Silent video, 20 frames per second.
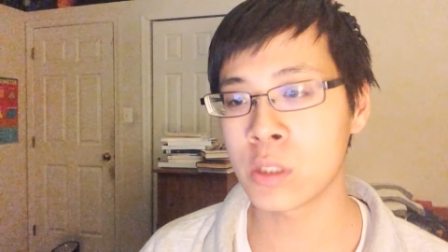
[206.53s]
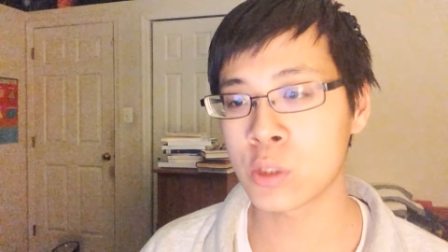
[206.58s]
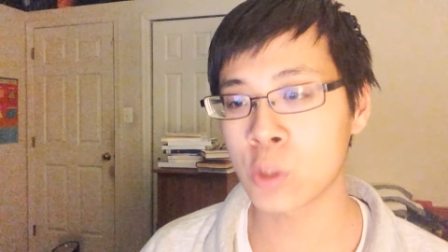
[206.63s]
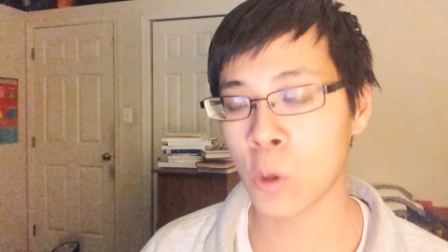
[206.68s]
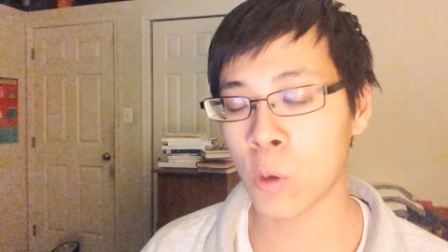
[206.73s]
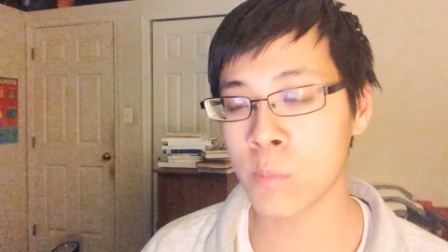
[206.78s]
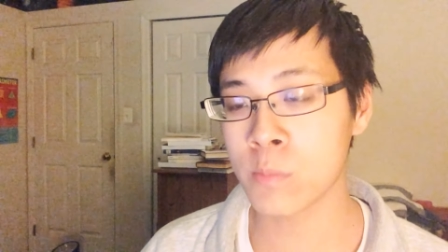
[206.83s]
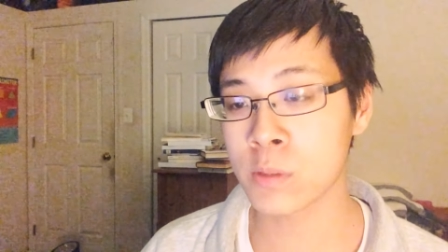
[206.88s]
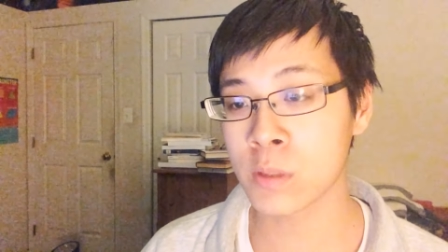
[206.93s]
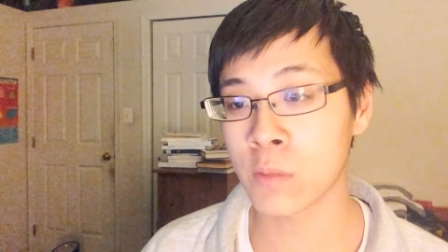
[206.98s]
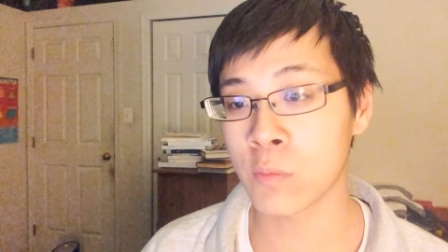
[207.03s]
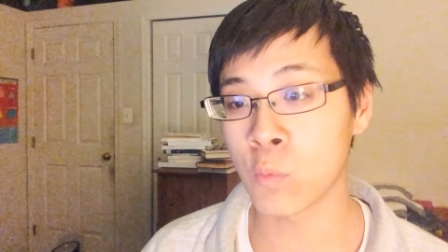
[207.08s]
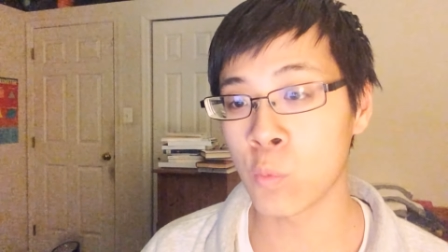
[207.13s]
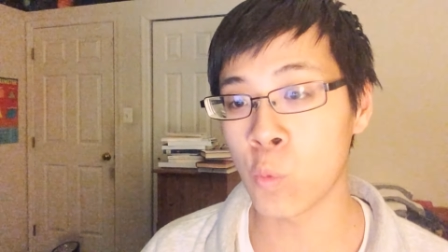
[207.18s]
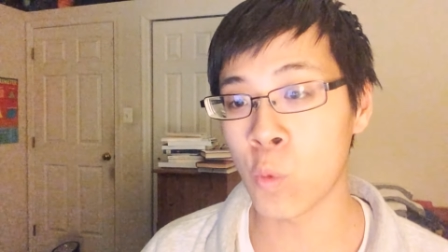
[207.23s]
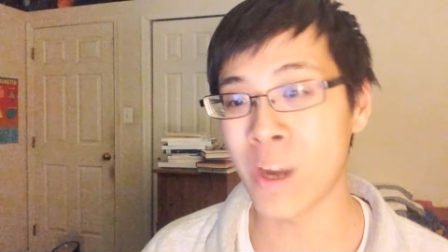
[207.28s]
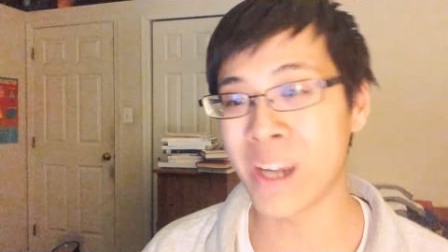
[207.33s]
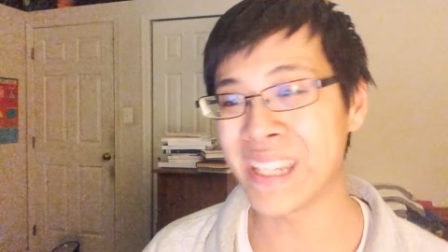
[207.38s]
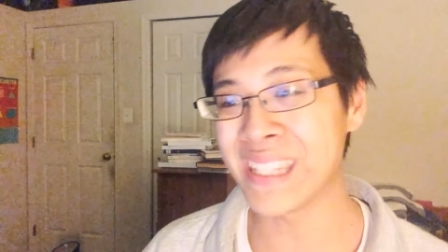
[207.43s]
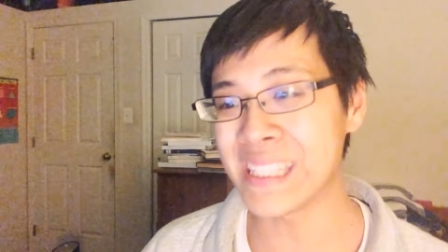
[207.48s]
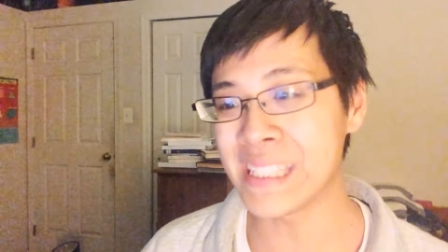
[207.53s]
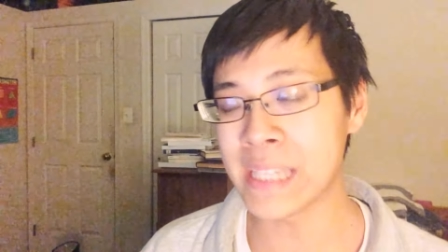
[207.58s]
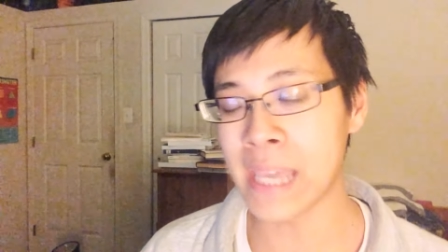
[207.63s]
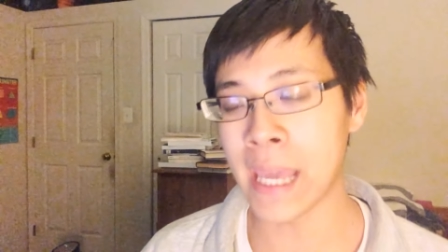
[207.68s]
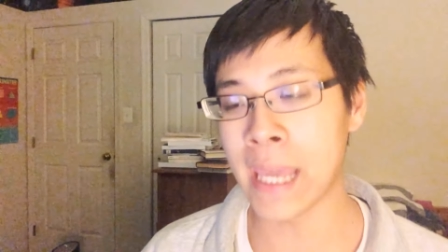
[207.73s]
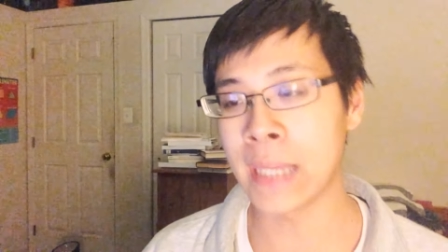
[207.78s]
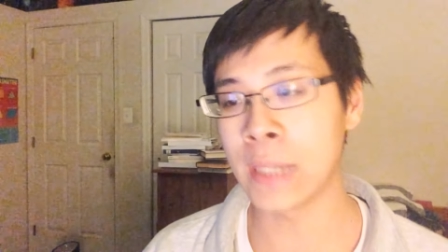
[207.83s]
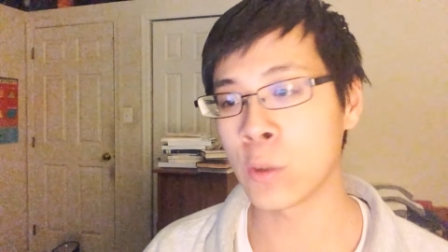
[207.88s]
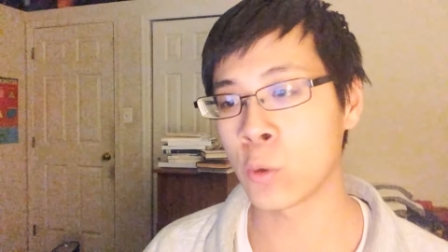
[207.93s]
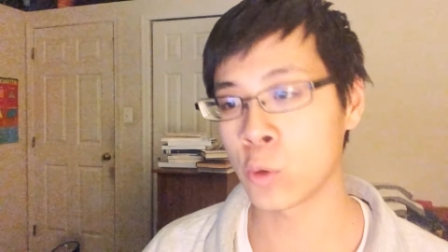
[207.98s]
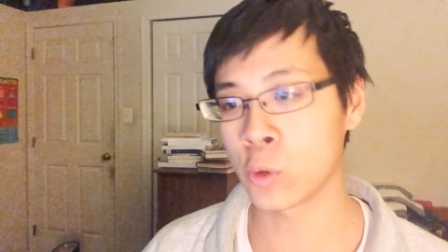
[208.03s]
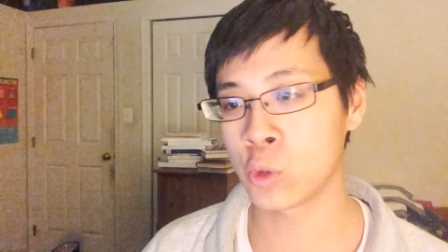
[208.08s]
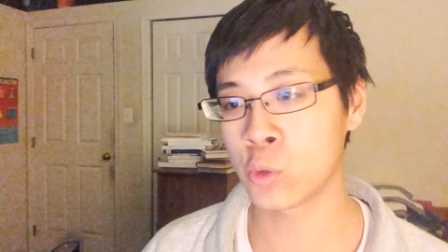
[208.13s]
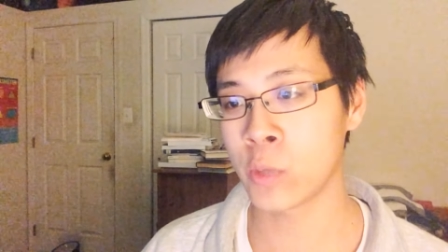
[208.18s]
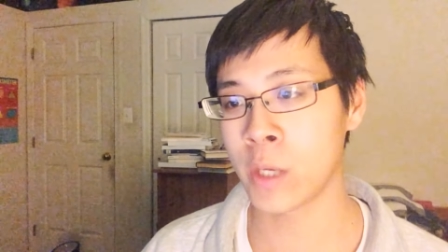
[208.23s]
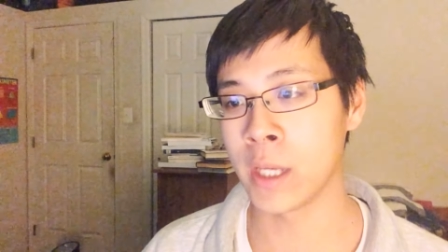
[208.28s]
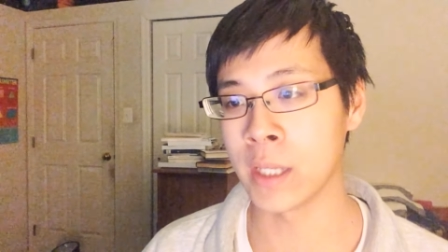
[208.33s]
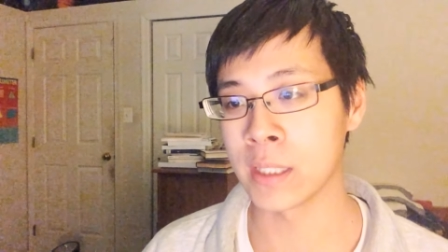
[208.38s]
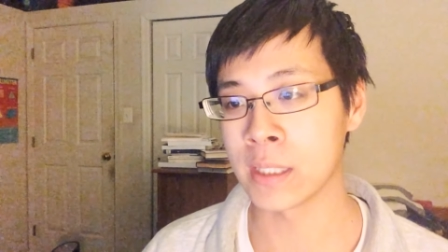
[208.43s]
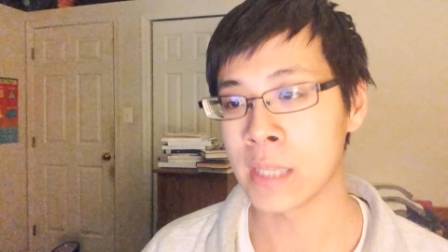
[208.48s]
in terms of what he ate or
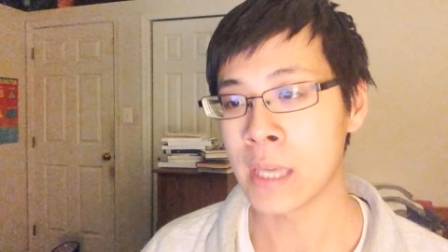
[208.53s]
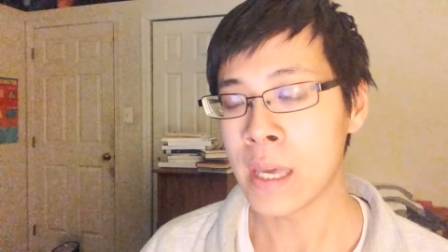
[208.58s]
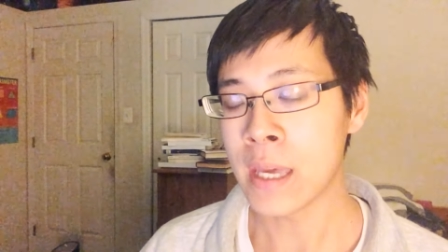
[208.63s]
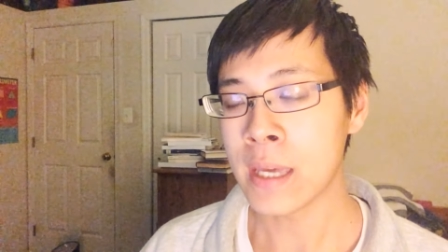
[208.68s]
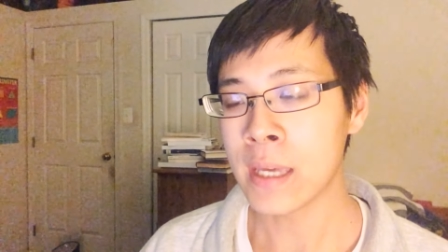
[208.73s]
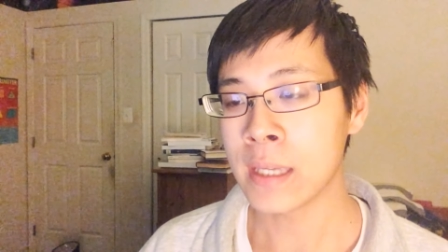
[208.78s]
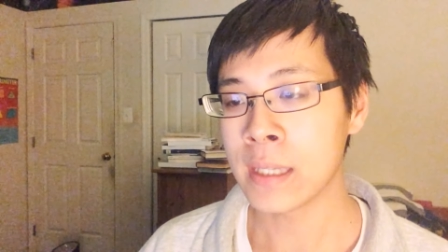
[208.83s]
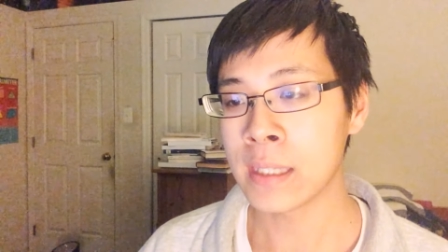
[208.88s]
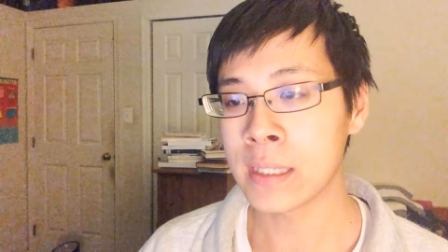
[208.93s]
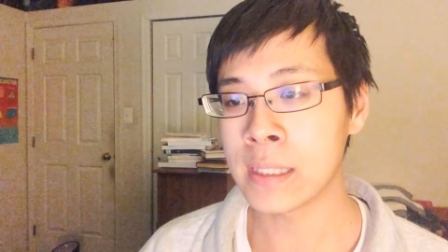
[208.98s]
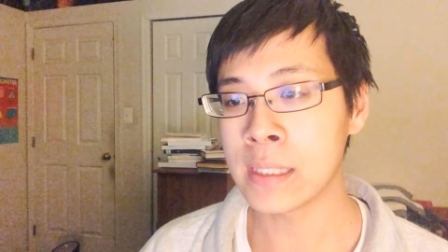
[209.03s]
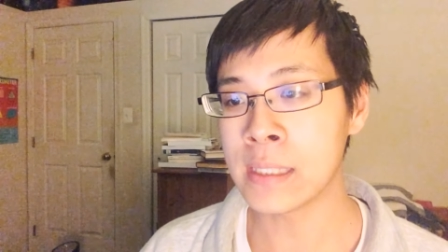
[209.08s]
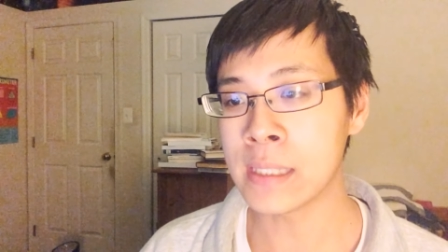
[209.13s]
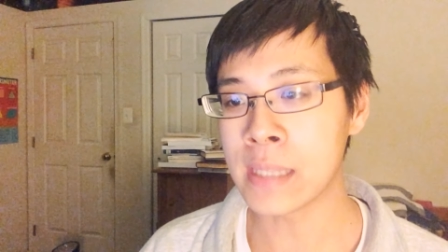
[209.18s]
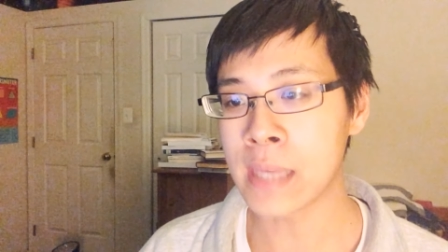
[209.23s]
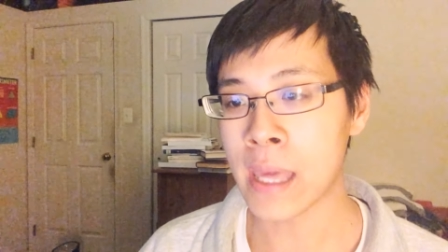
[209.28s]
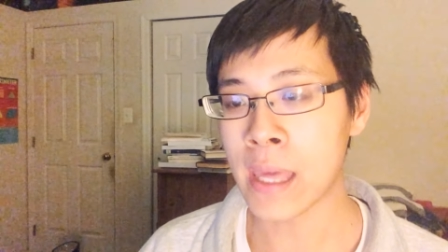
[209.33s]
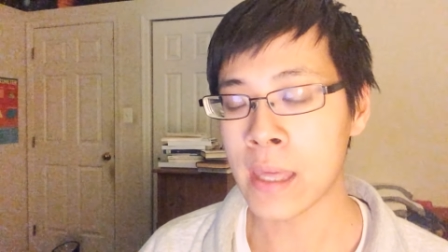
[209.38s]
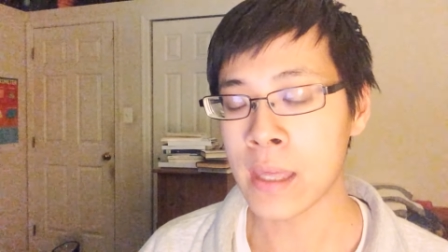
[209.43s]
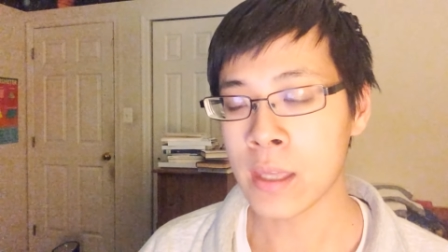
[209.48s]
drank. He